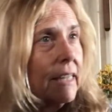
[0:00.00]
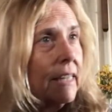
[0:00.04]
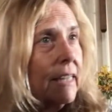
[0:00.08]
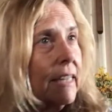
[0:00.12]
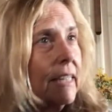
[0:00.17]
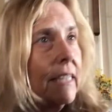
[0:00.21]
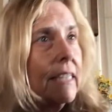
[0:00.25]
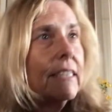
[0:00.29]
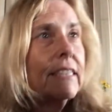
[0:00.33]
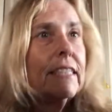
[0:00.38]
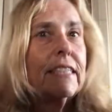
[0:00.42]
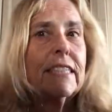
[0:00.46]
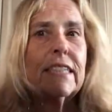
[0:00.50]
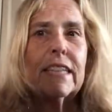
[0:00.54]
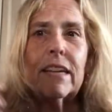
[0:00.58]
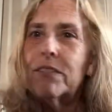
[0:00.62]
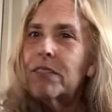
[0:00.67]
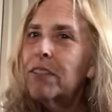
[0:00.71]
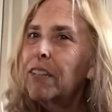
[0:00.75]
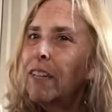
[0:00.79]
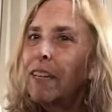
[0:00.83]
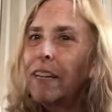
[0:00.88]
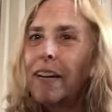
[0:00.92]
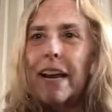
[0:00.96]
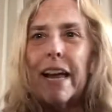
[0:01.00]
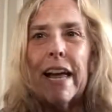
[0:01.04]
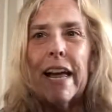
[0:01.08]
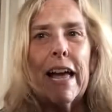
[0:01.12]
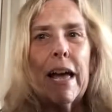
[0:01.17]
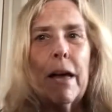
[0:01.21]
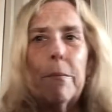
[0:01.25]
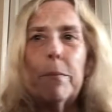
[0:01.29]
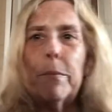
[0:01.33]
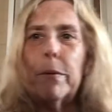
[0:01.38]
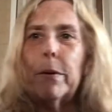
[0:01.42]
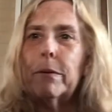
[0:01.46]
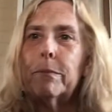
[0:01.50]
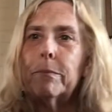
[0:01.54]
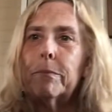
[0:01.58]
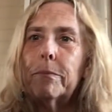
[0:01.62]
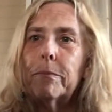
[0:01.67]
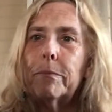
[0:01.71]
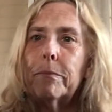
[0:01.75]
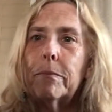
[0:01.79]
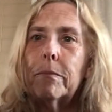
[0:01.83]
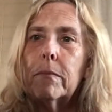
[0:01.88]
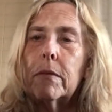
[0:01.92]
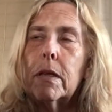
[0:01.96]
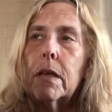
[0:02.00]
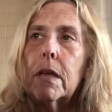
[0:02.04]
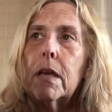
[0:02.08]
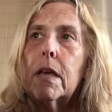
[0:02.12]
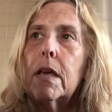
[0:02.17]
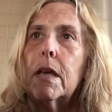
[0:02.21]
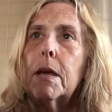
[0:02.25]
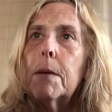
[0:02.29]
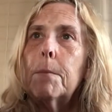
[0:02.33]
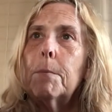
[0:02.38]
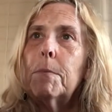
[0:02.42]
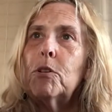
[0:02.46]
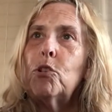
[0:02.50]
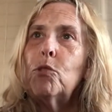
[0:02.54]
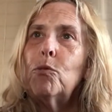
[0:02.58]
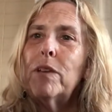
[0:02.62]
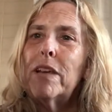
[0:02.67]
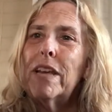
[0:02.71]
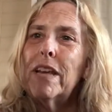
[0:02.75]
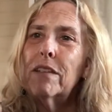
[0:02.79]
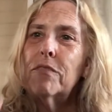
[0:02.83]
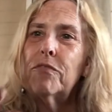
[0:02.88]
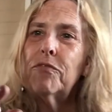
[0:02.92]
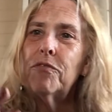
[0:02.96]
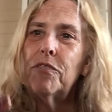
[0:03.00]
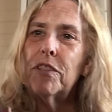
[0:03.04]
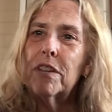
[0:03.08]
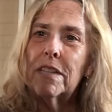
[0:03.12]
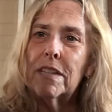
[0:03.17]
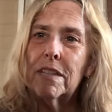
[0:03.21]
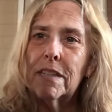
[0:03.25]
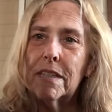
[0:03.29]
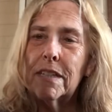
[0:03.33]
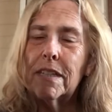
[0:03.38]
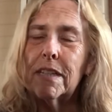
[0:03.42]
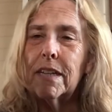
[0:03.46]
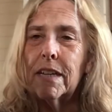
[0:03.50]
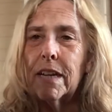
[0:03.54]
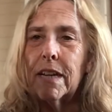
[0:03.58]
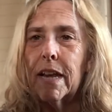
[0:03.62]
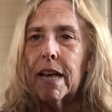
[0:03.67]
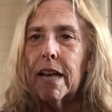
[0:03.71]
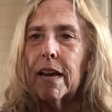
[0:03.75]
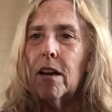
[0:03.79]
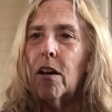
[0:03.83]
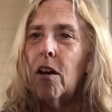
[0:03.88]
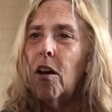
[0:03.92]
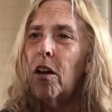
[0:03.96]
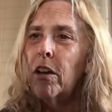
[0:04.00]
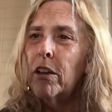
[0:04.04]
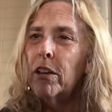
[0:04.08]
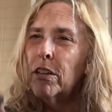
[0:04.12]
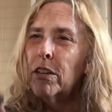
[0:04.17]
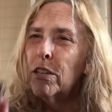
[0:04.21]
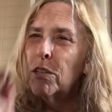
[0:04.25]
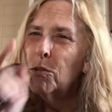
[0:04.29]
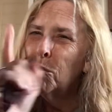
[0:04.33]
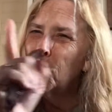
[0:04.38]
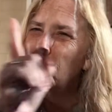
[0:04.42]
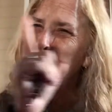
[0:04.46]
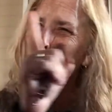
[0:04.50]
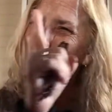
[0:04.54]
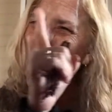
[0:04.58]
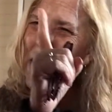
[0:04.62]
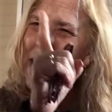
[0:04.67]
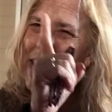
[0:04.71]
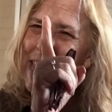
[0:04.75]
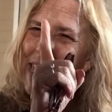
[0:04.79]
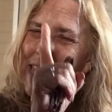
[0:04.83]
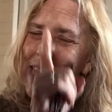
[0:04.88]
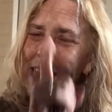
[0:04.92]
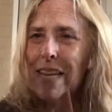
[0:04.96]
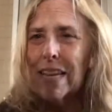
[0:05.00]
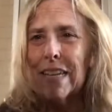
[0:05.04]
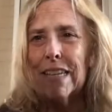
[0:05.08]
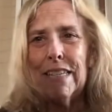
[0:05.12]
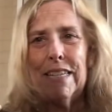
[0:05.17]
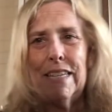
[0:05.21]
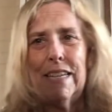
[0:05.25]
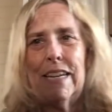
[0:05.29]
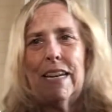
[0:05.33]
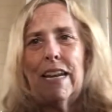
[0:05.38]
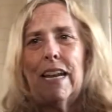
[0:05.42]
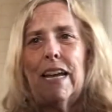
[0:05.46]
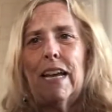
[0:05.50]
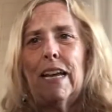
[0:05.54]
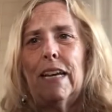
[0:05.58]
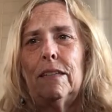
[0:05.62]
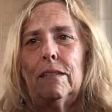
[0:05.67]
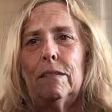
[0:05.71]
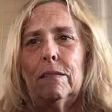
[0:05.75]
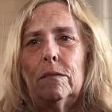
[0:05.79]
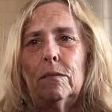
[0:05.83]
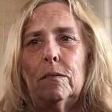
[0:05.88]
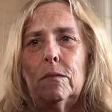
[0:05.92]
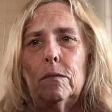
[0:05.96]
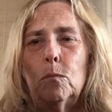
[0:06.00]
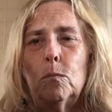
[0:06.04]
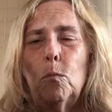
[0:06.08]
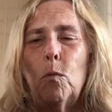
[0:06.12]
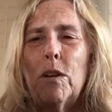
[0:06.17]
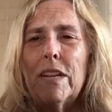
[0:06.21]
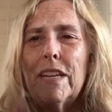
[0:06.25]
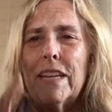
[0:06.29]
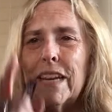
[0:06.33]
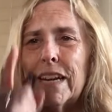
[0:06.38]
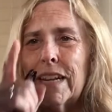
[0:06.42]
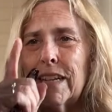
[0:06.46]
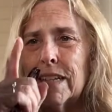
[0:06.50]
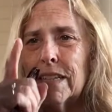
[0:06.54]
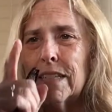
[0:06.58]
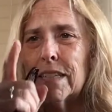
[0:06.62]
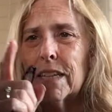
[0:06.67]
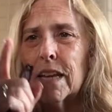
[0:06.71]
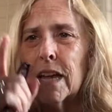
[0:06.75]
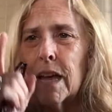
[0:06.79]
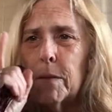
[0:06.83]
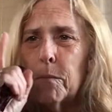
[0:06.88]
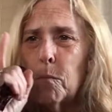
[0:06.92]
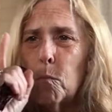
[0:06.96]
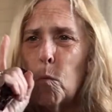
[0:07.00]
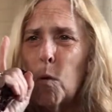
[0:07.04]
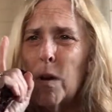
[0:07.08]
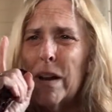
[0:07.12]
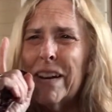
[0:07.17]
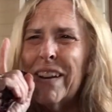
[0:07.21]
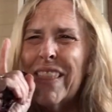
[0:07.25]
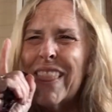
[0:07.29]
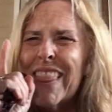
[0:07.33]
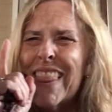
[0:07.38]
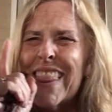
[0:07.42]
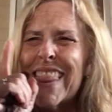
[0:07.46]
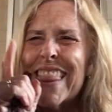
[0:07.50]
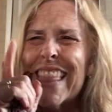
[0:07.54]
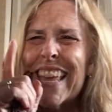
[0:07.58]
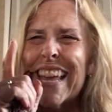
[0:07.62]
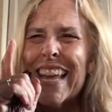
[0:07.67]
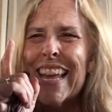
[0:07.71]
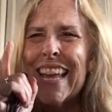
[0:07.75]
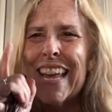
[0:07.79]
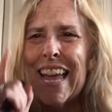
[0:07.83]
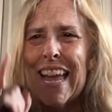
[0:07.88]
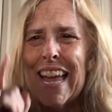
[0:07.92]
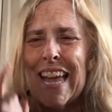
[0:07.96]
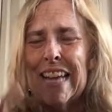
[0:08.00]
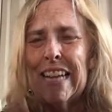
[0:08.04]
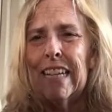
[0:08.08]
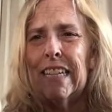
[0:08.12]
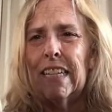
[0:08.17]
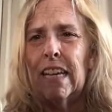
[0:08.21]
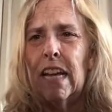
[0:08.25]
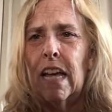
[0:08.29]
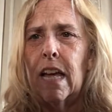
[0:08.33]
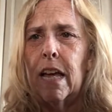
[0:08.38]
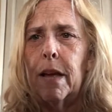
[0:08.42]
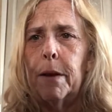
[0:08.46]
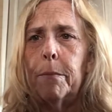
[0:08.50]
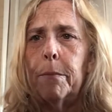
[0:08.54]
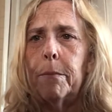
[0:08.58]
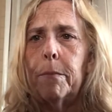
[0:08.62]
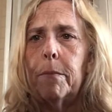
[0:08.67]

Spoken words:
Stuff's gonna happen, but you can't fix it today. All you can do is one thing today, one day at a time, one thing at a time.